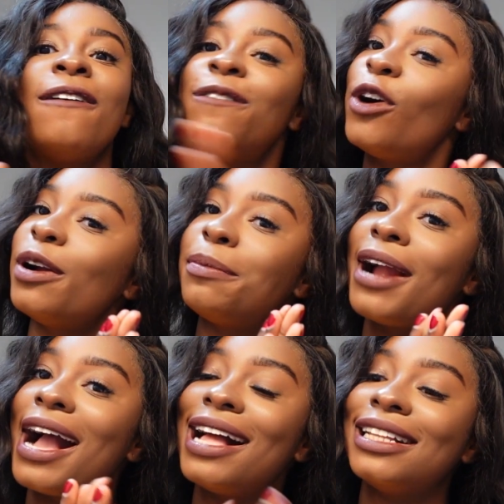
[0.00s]
4
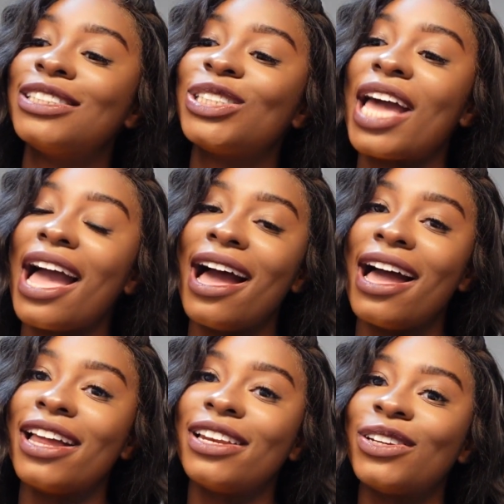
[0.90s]
brands
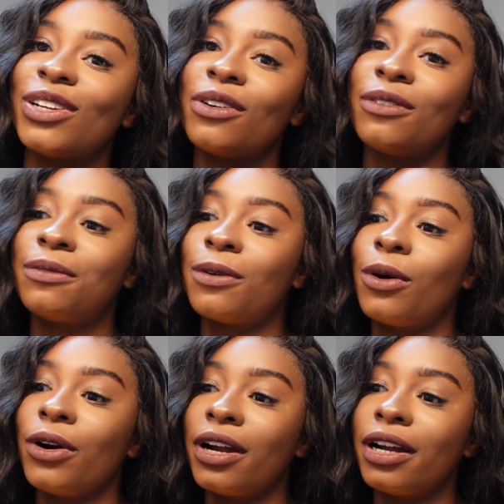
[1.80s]
and
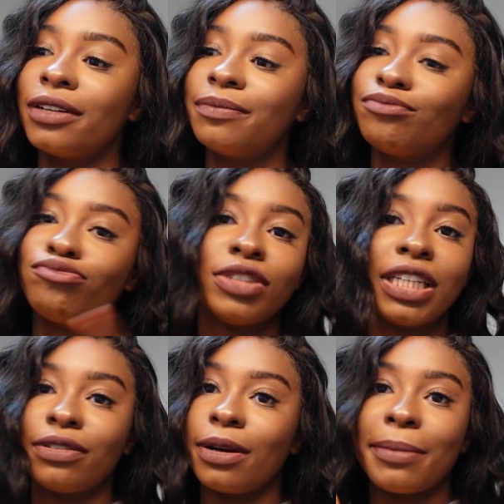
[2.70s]
4
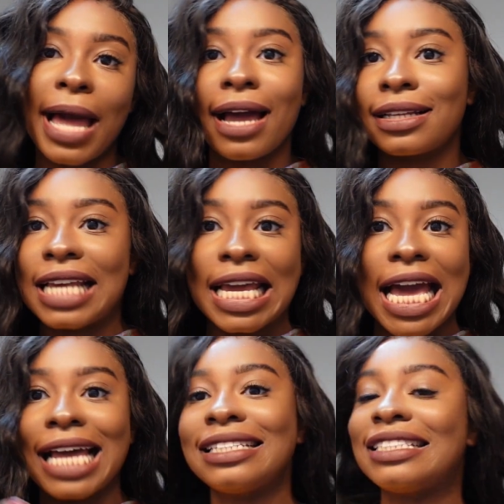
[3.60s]
different bags, I
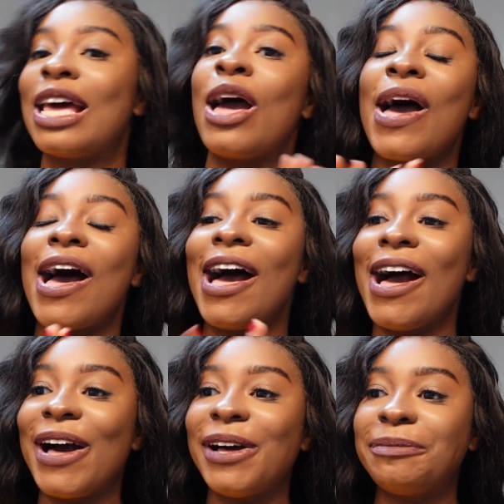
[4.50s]
guess.
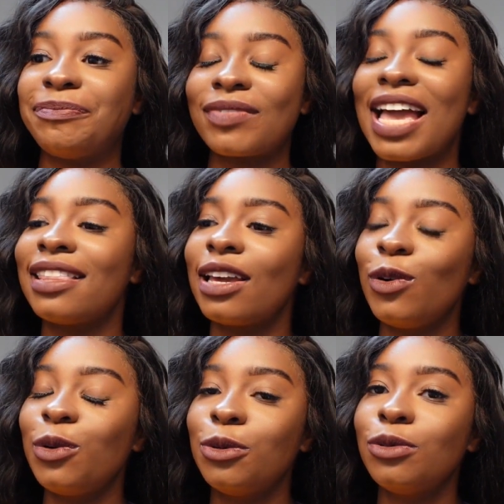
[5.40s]
And they
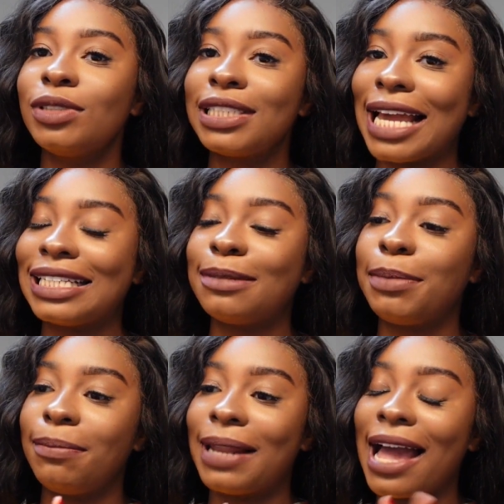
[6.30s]
all tend to
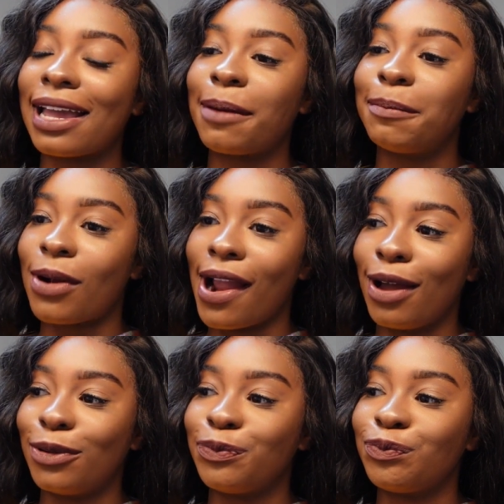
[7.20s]
be black and
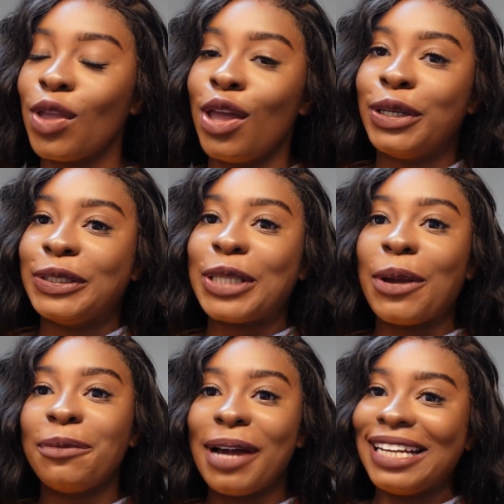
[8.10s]
brown. So
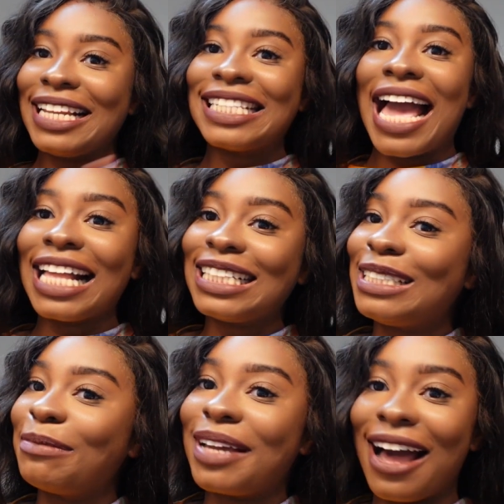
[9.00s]
we might need to add
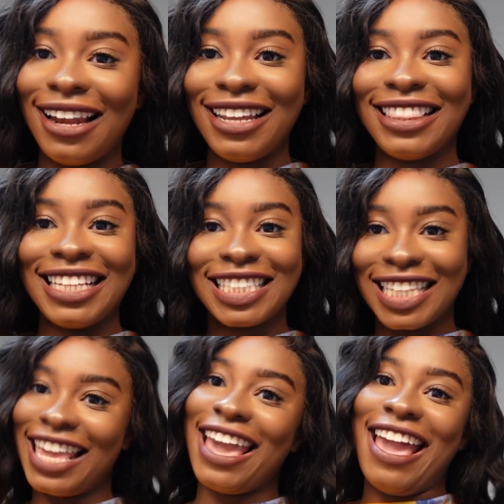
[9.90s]
some colour this
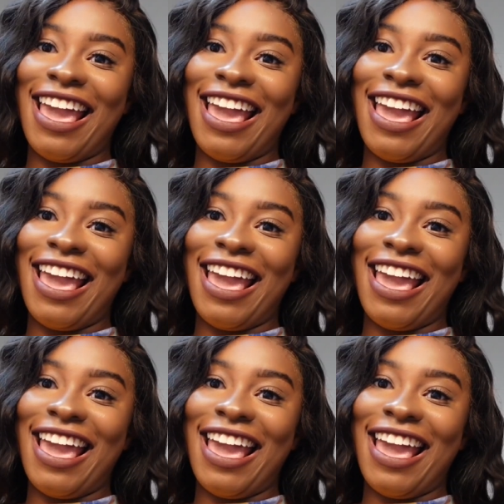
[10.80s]
year.